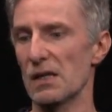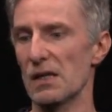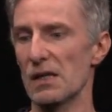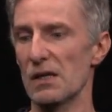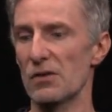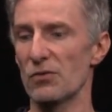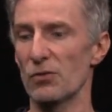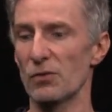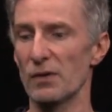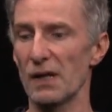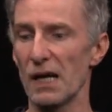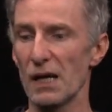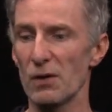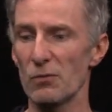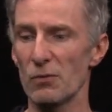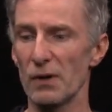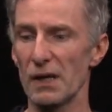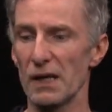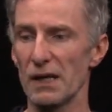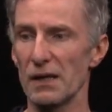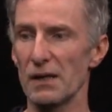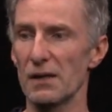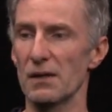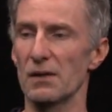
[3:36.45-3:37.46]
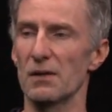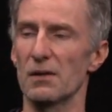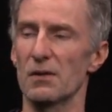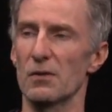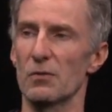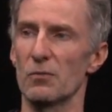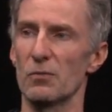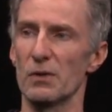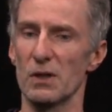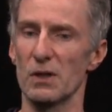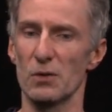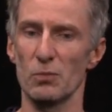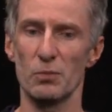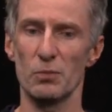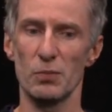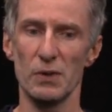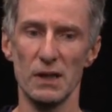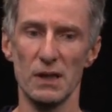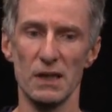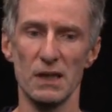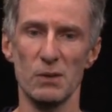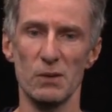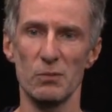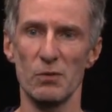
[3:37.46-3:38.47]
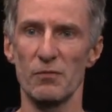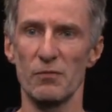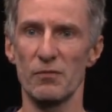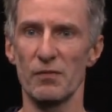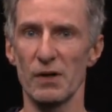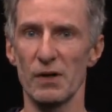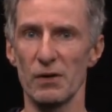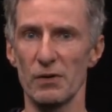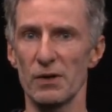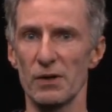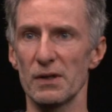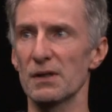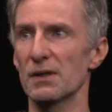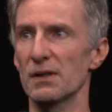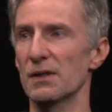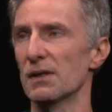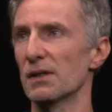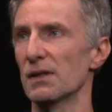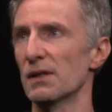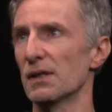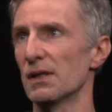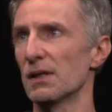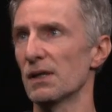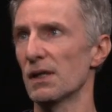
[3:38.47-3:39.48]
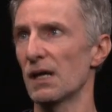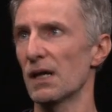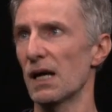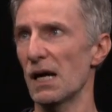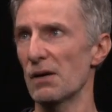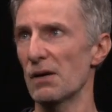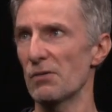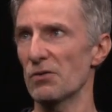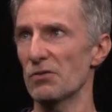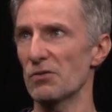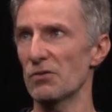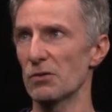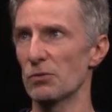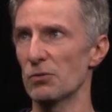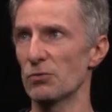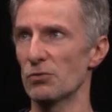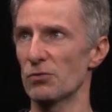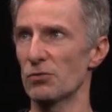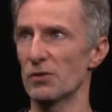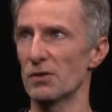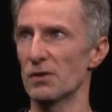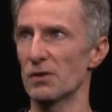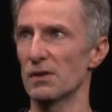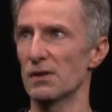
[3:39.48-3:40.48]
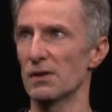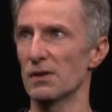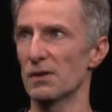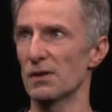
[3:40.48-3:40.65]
So in that way, we can build up a very high-resolution